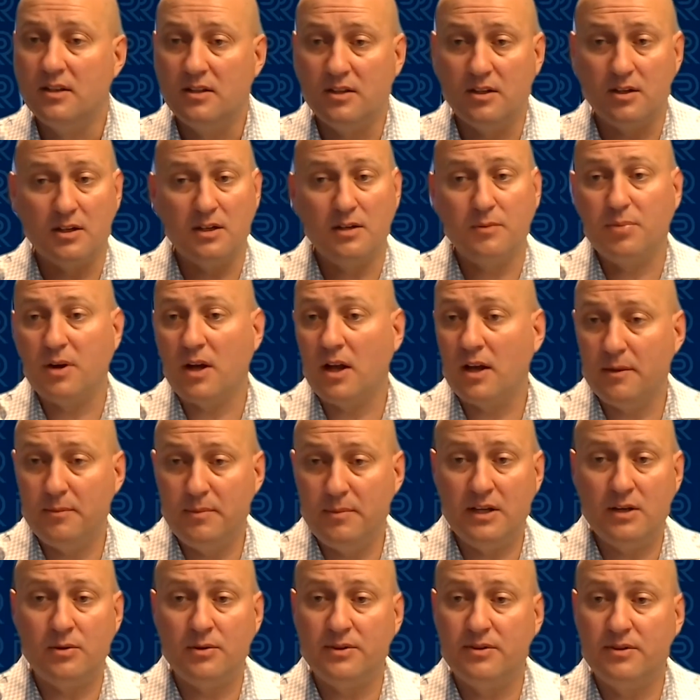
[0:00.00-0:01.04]
You're going to probably
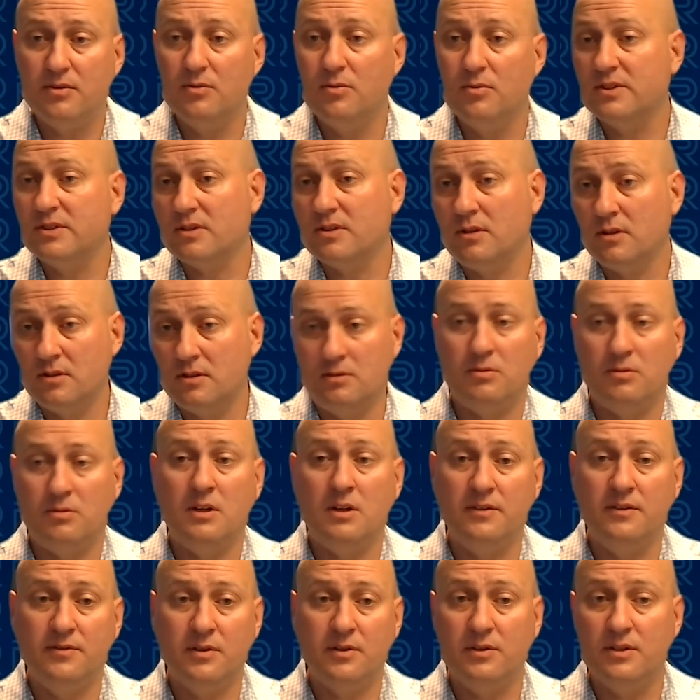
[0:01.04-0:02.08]
be going through what's called
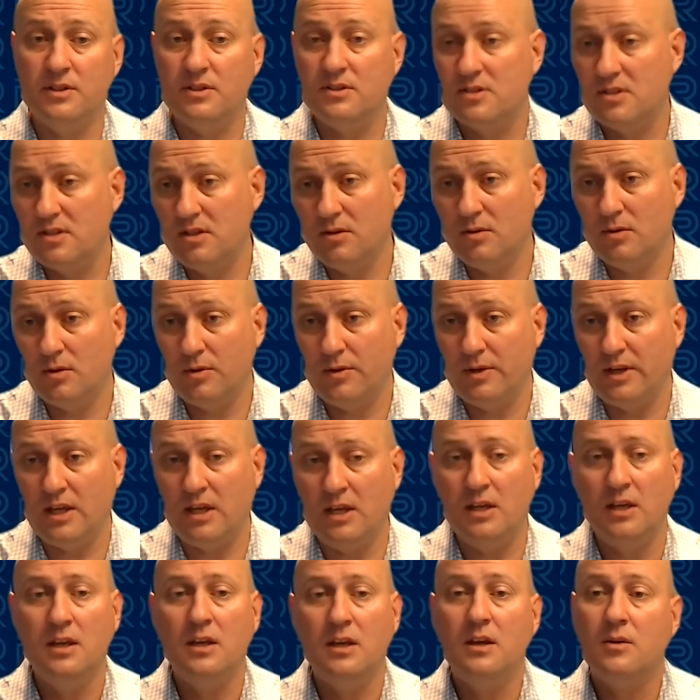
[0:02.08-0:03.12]
quality of earnings,
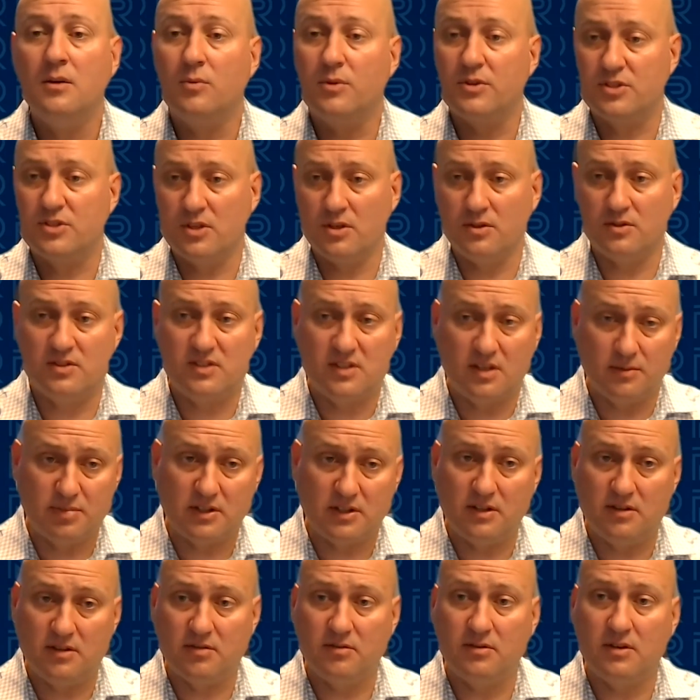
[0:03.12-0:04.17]
QOE, which goes
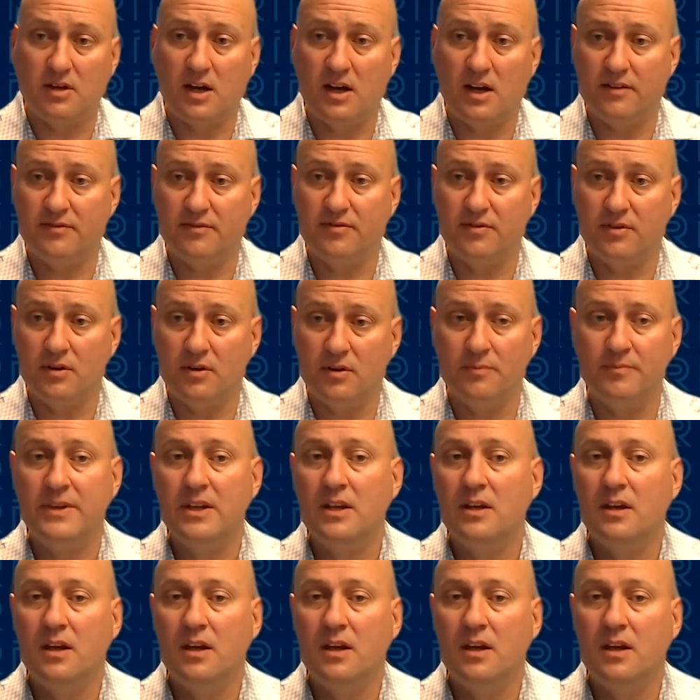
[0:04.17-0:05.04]
typically through an audit firm.